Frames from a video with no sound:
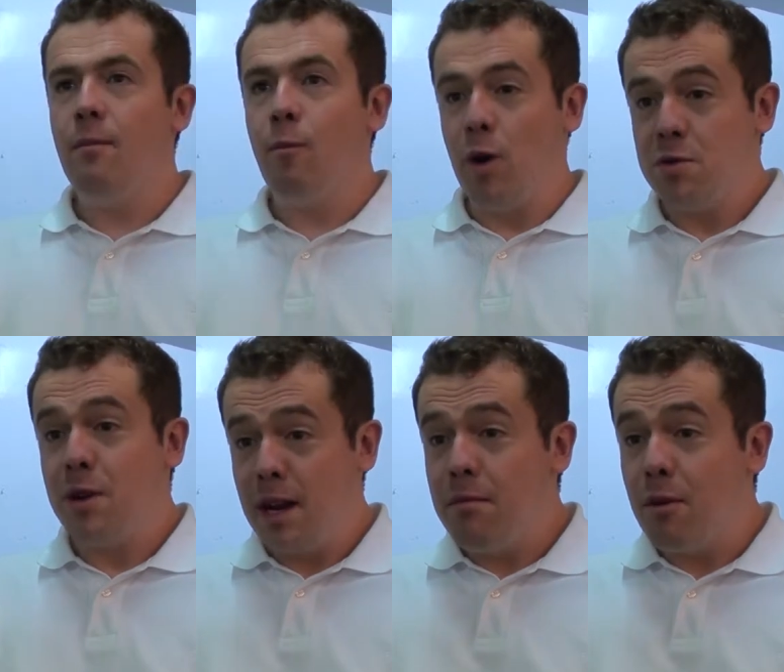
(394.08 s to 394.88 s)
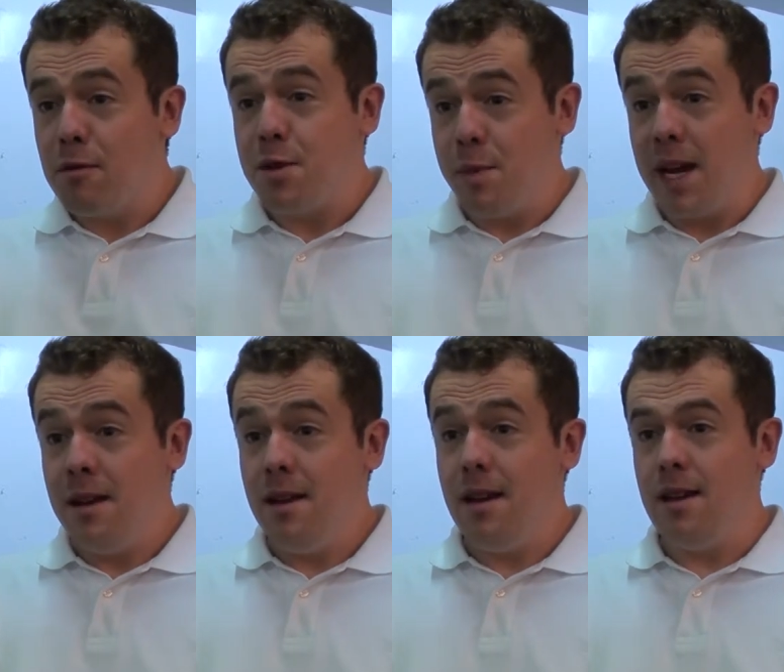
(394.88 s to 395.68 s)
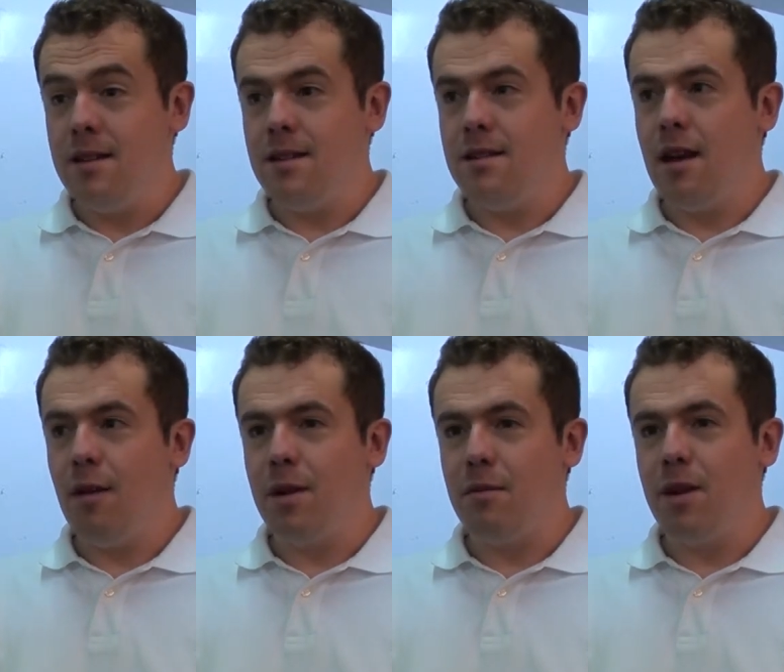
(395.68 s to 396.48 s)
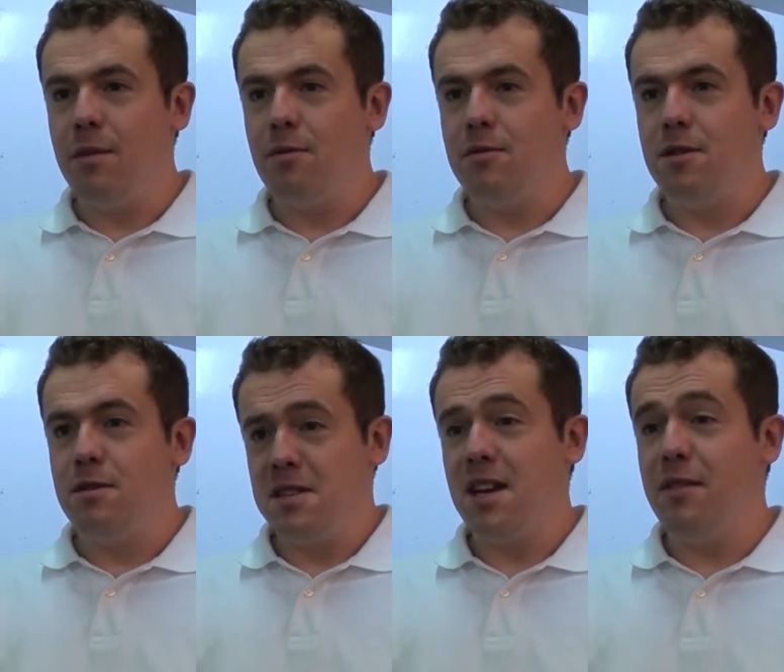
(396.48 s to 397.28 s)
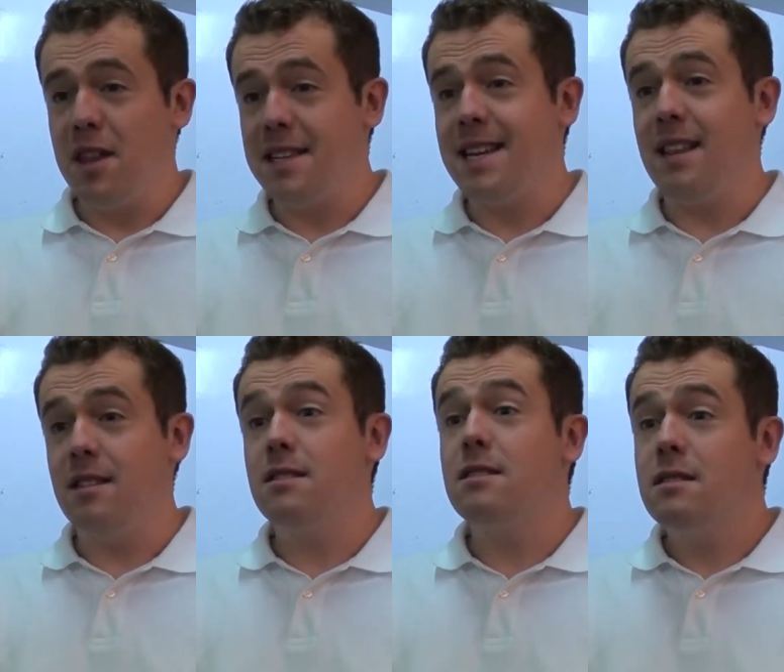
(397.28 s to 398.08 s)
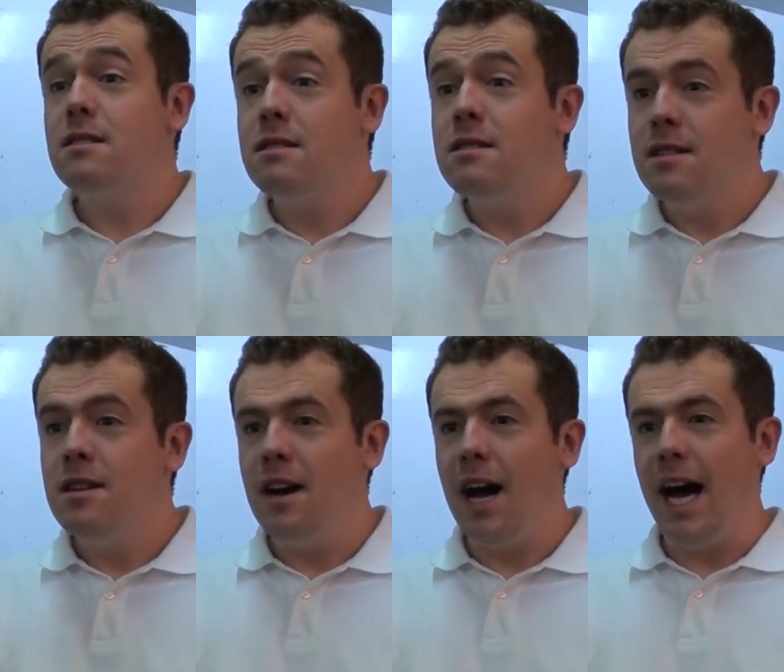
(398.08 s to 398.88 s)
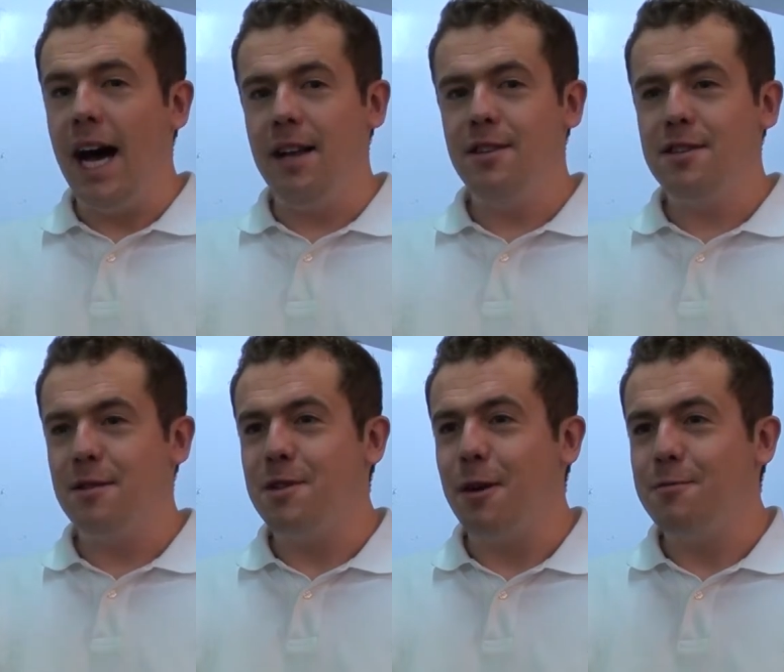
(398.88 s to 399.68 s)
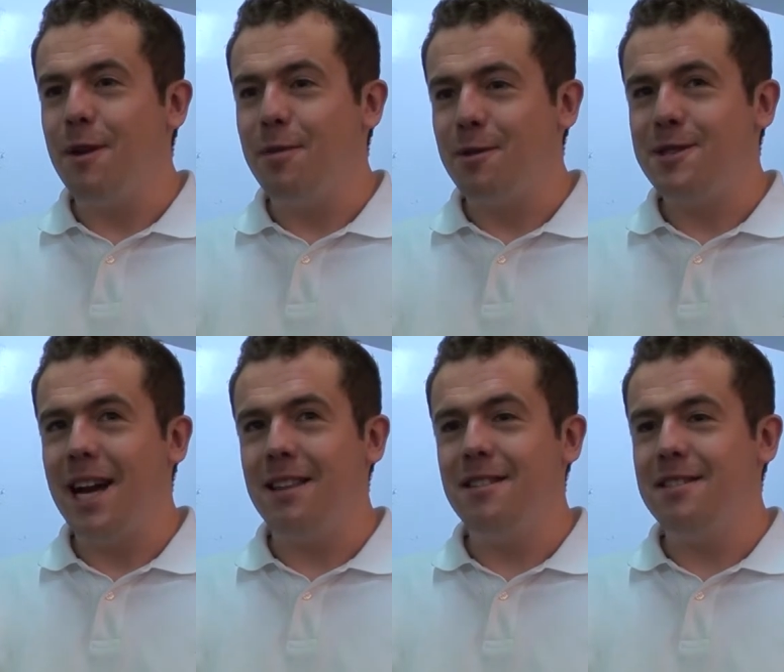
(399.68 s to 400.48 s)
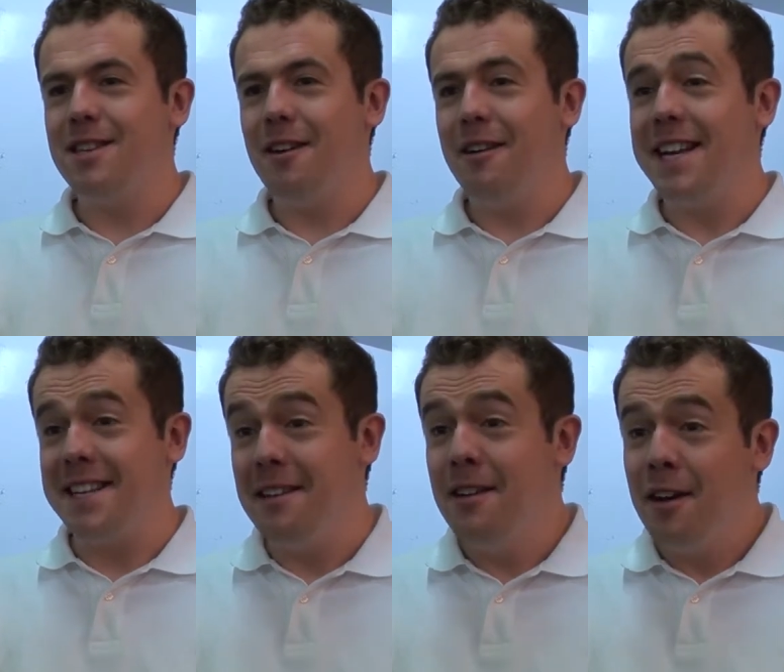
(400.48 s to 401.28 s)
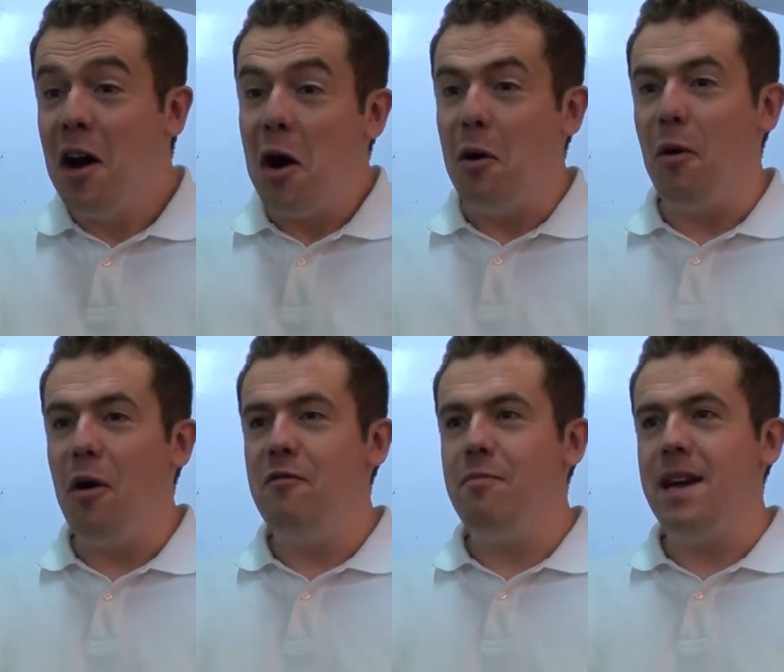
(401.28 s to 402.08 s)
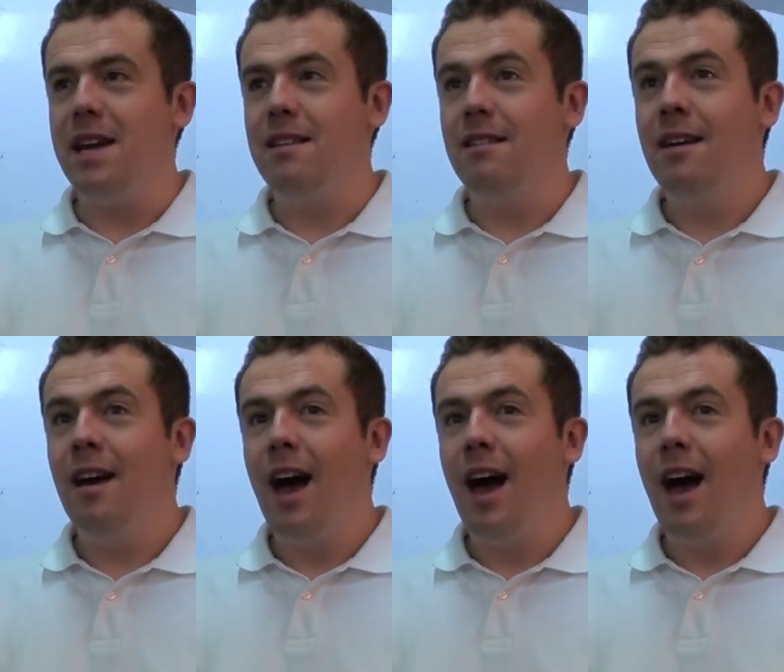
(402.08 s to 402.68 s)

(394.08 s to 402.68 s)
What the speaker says: what's really important to me is helping people to discover their talents. And sometimes people's talents are hidden or have been